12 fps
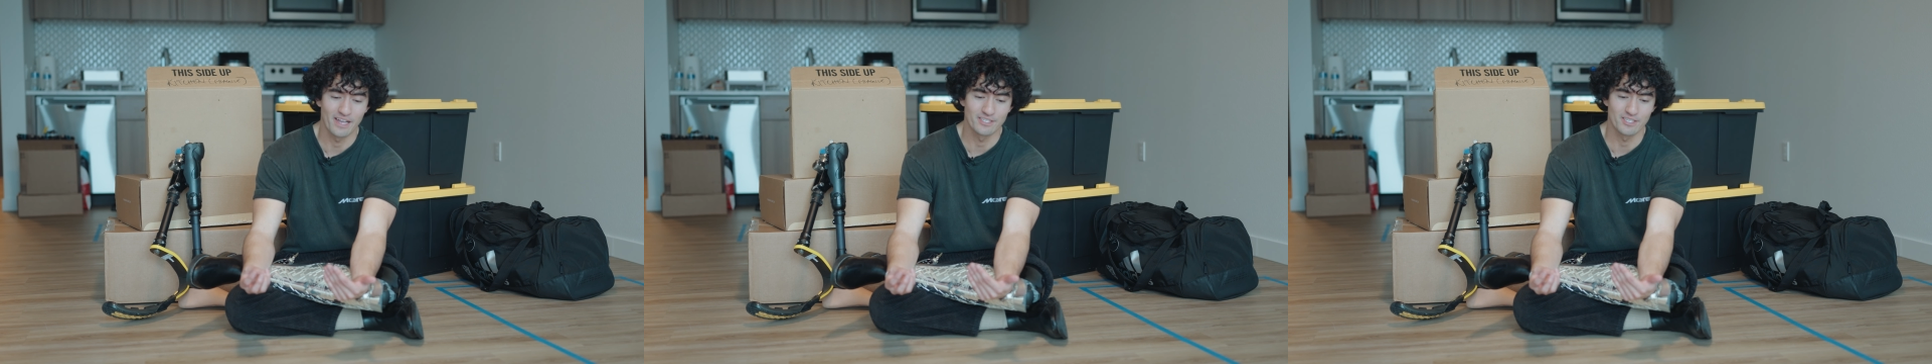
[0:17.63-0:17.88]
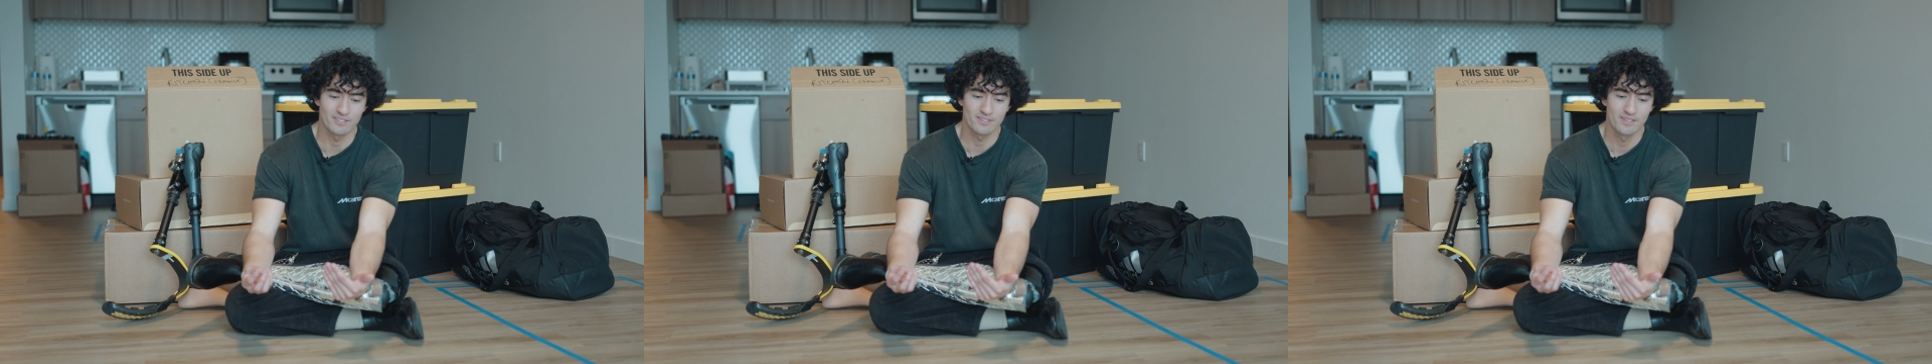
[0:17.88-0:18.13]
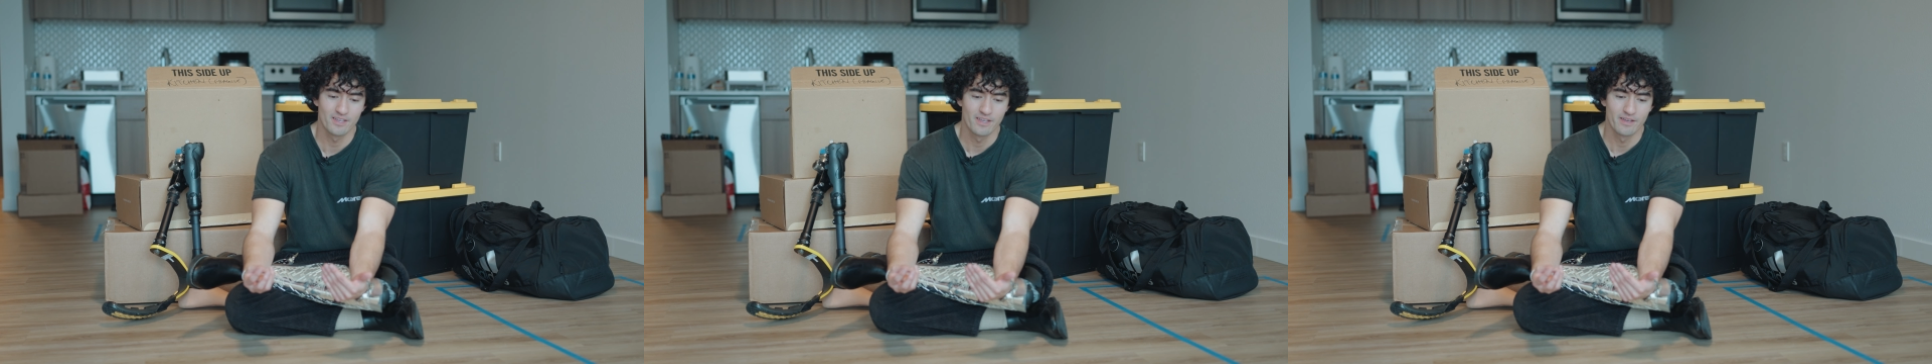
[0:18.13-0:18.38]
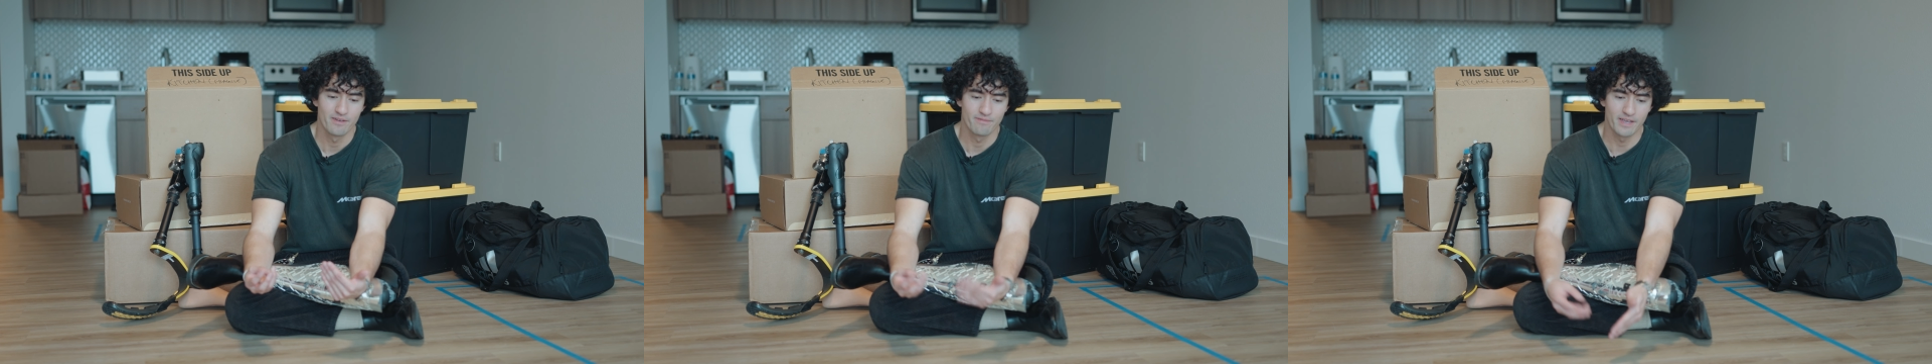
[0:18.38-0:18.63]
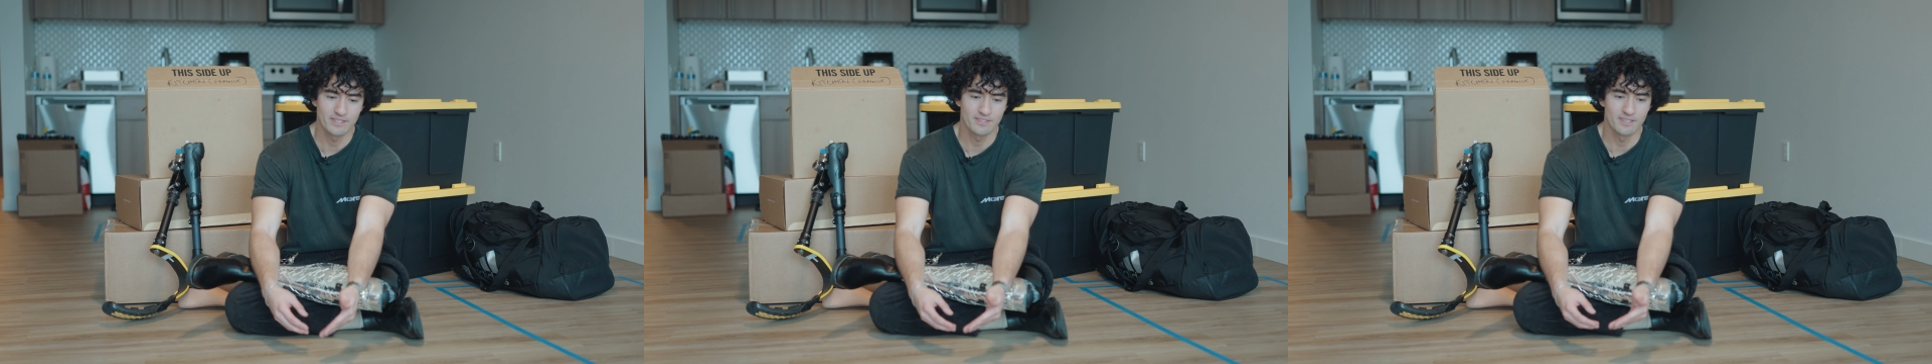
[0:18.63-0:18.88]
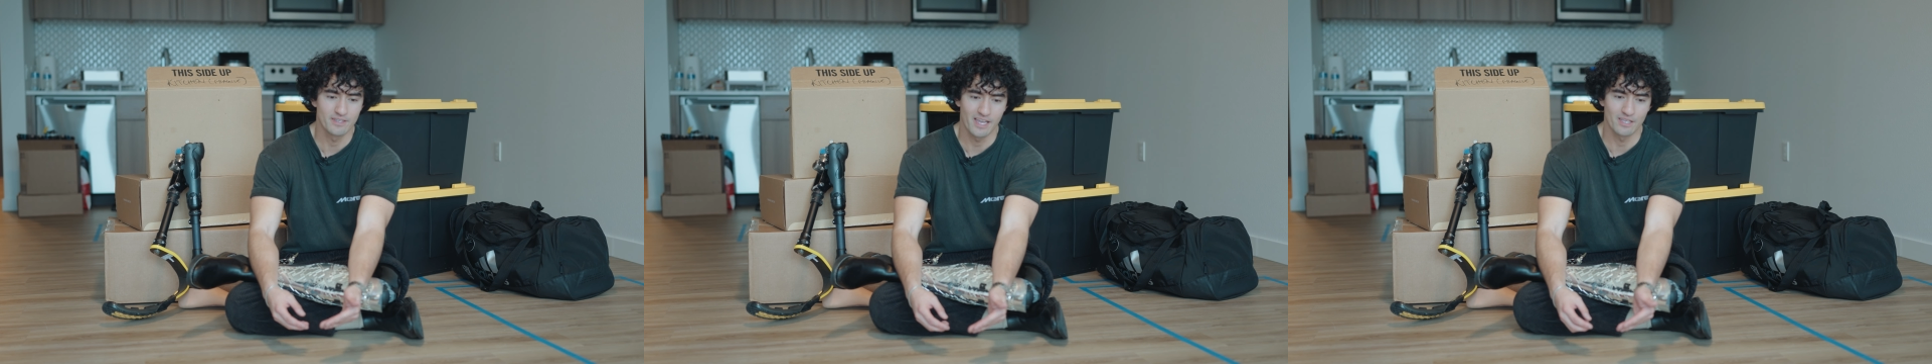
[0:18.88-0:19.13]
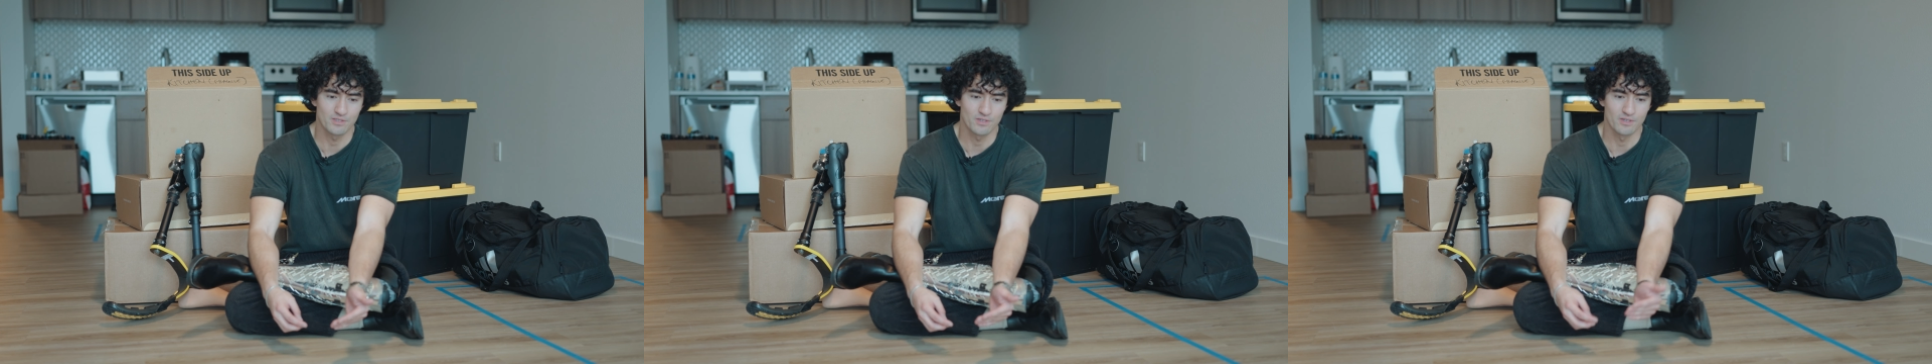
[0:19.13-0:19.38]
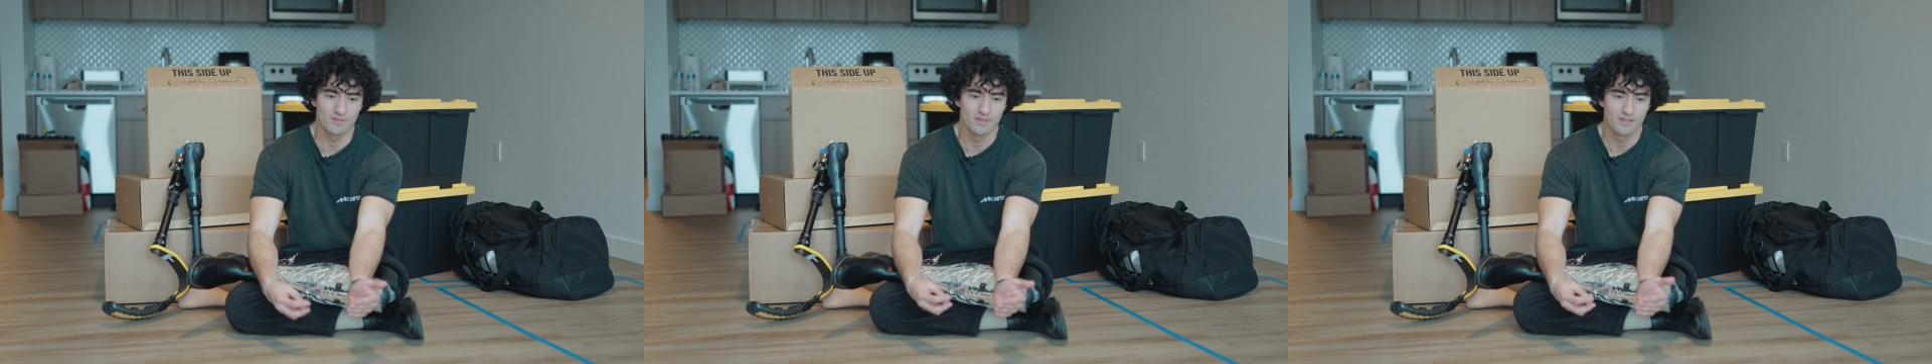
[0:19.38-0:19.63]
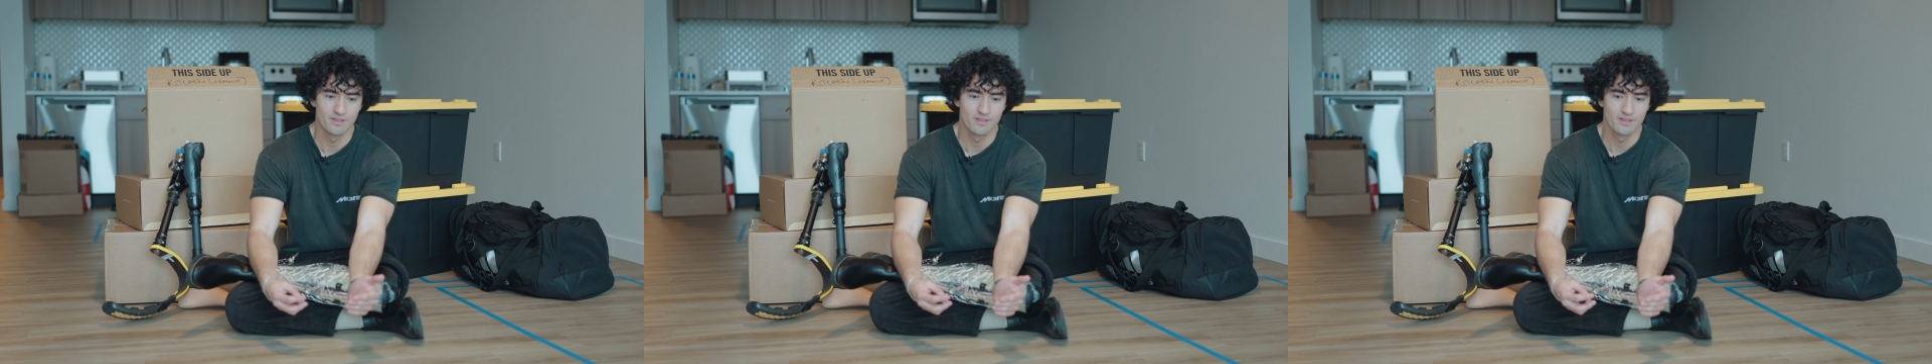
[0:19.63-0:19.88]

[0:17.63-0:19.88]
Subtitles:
and just facing cancer